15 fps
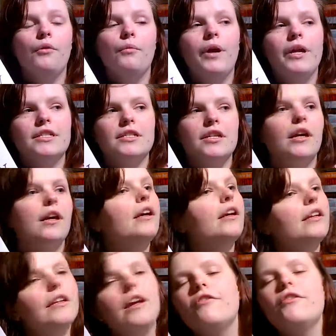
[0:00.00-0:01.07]
which
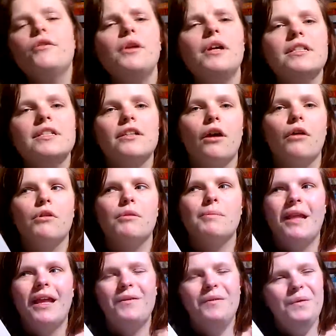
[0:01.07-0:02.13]
a few years ago I would have
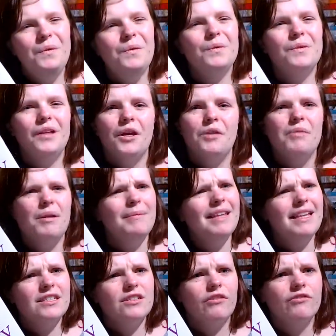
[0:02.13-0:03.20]
been like, oh no, maybe
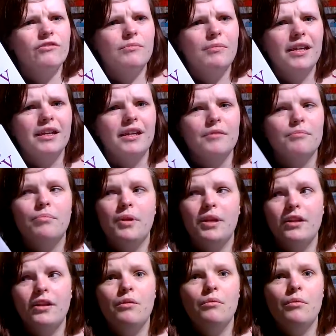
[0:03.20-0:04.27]
that's not for me. But
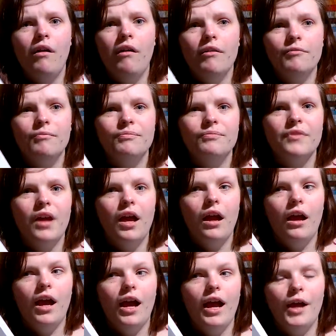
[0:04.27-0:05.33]
you know what?
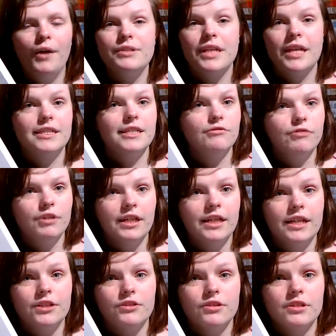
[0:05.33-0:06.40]
I was actually
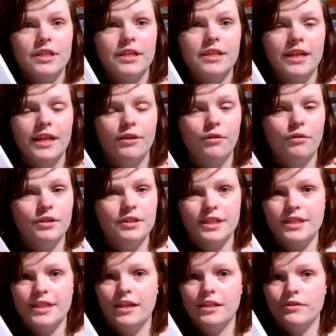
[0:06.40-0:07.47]
really interested in all the
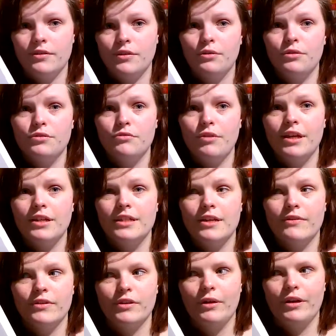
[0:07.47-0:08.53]
details of the horse race,
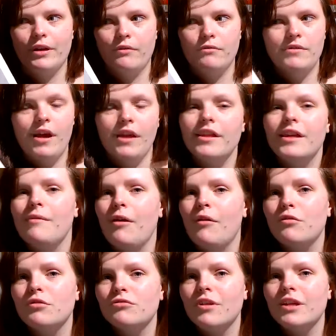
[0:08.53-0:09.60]
even though I know nothing about
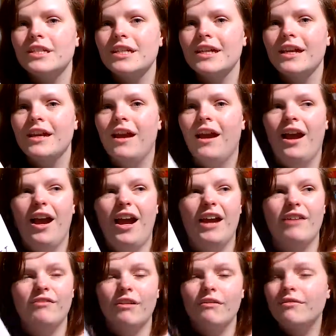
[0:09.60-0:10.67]
horse racing.
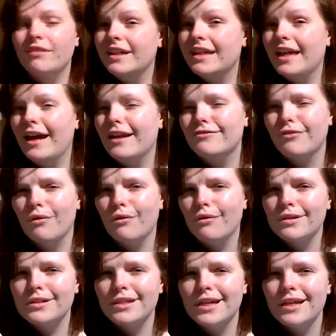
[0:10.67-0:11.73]
I've never really cared for
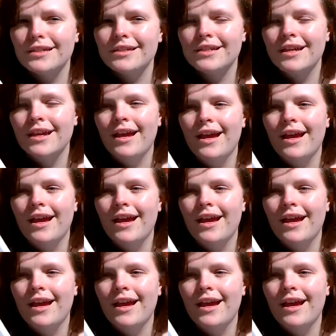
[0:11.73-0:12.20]
horses.